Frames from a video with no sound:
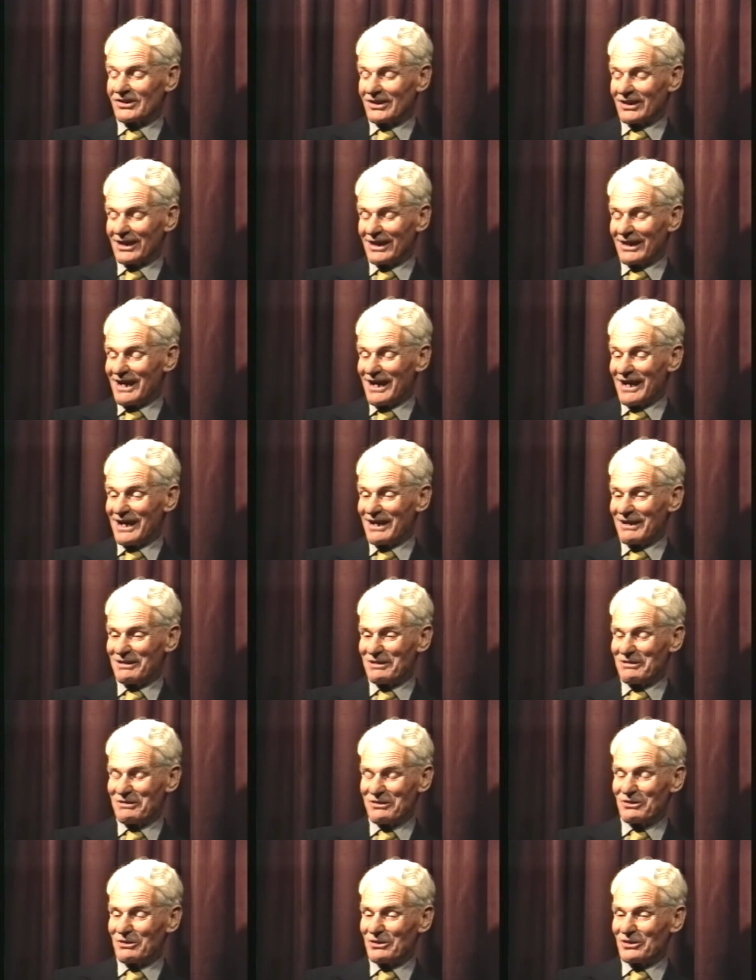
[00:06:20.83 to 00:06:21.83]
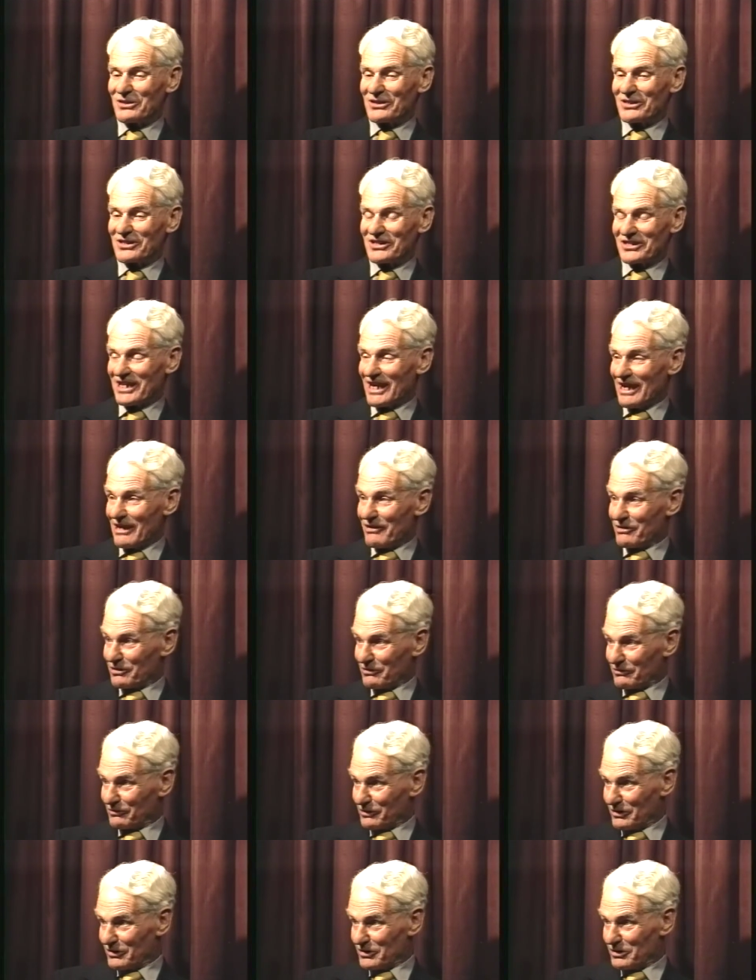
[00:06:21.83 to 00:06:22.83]
The, the North and South,
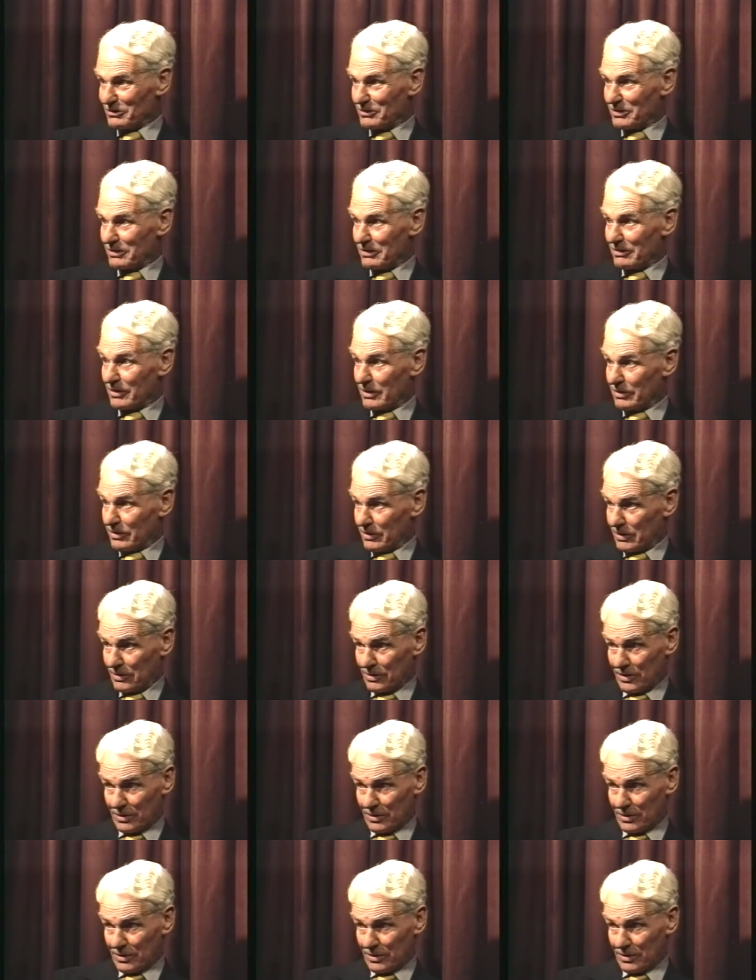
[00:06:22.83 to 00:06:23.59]
of course, was the,